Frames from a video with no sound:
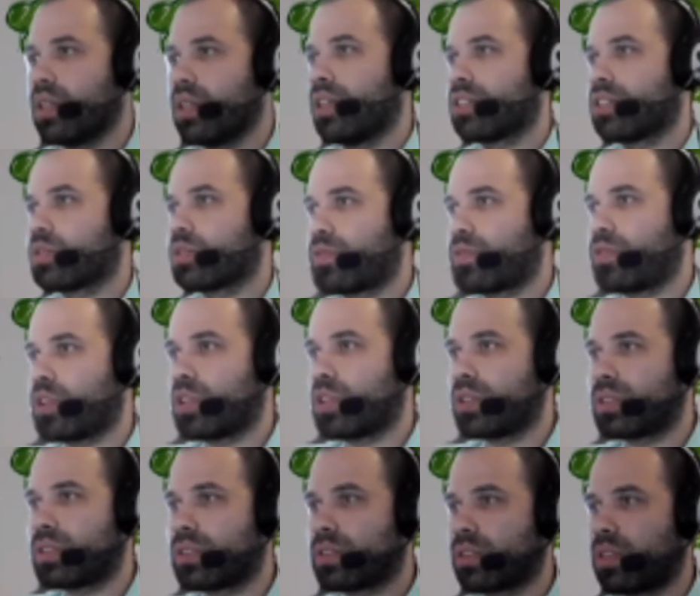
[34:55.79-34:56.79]
So the
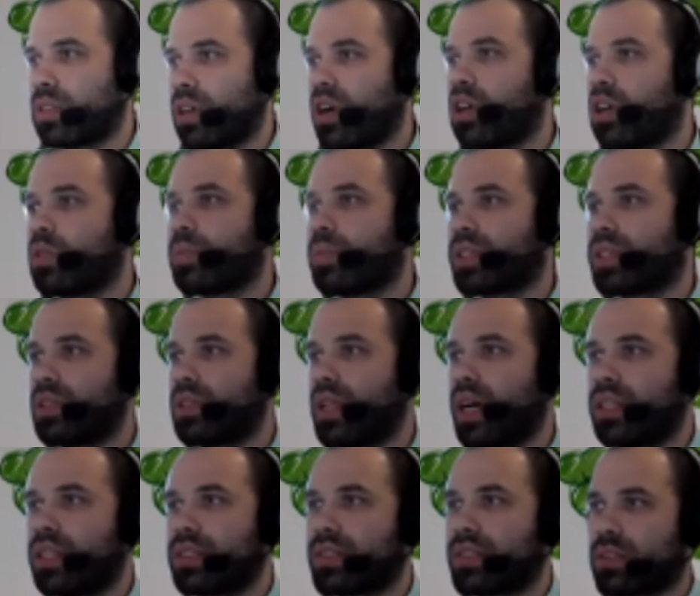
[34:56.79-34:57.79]
first, all but the
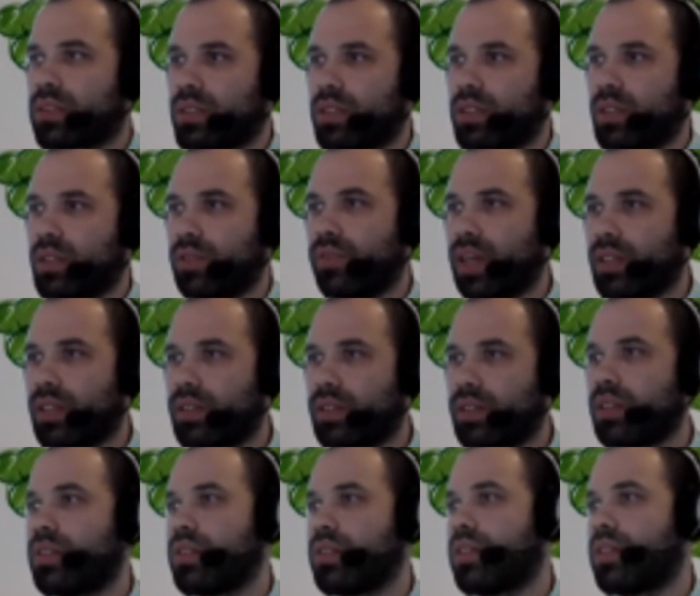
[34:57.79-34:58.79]
last event
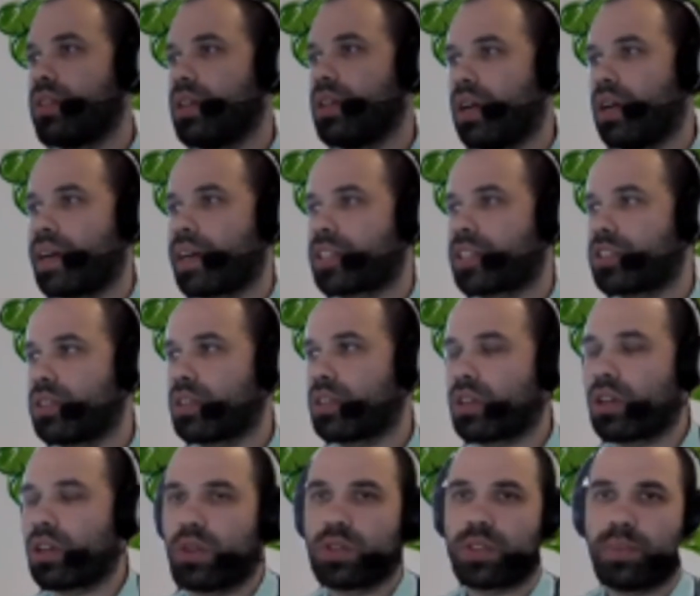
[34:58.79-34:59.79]
here actually
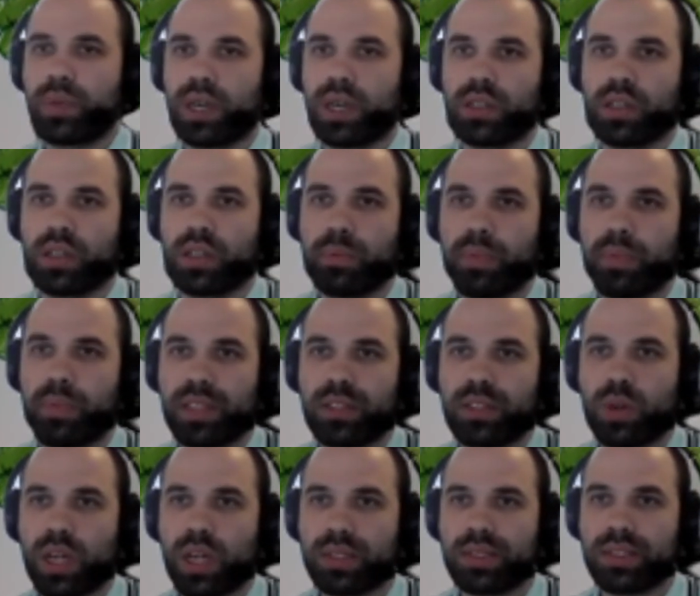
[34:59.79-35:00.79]
caused by
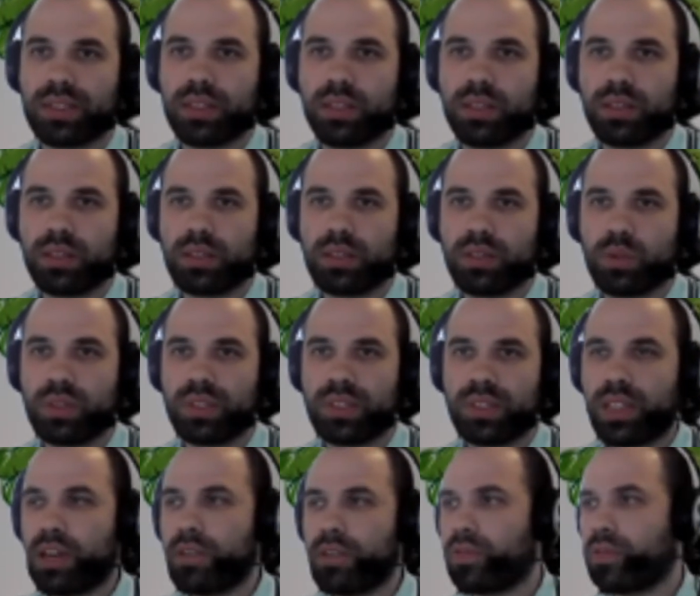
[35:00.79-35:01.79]
py2exe doing
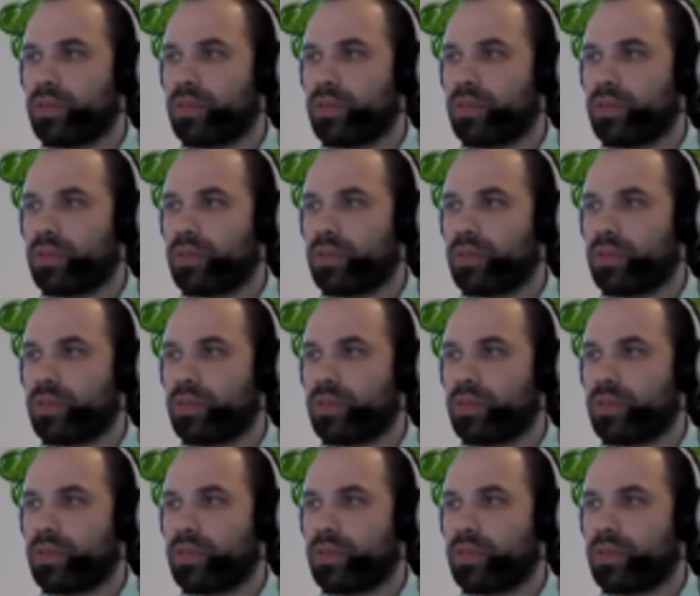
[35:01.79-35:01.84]
stuff.